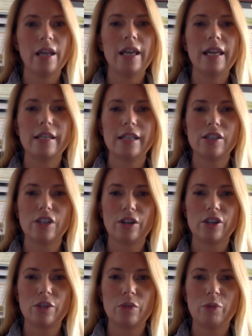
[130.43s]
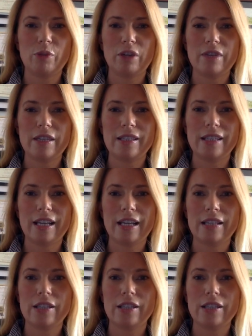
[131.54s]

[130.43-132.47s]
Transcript: In conjunction with previous studies,